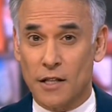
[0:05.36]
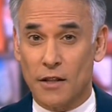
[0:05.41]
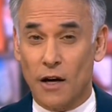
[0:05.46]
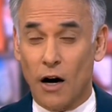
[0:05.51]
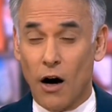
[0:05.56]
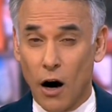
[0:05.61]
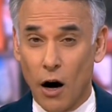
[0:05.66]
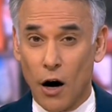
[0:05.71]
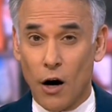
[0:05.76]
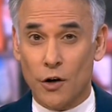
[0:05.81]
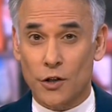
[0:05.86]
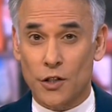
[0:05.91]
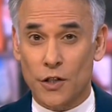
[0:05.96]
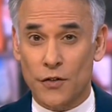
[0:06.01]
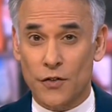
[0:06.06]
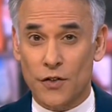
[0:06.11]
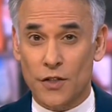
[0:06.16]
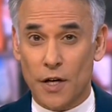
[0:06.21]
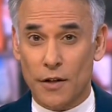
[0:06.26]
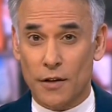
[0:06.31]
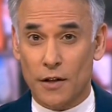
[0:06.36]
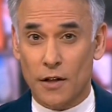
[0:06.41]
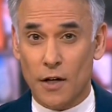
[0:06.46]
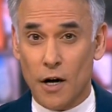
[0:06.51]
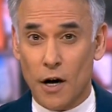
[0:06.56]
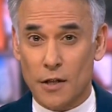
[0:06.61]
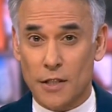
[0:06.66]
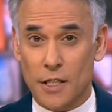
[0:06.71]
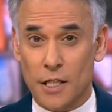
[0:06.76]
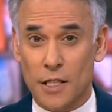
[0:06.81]
the heart of southern
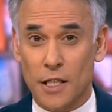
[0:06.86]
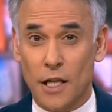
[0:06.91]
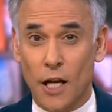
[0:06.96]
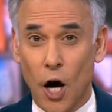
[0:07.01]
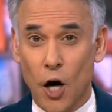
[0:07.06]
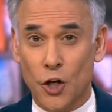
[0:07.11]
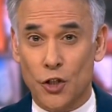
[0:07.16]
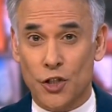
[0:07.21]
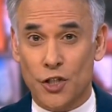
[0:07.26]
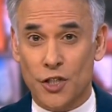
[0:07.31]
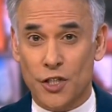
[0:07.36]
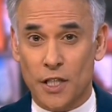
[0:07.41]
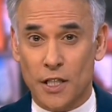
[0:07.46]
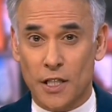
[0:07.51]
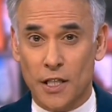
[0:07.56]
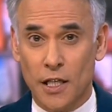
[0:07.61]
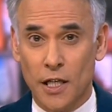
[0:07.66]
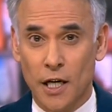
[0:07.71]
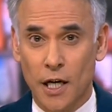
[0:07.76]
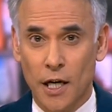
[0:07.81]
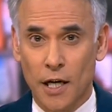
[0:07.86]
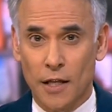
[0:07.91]
Gaza's largest city.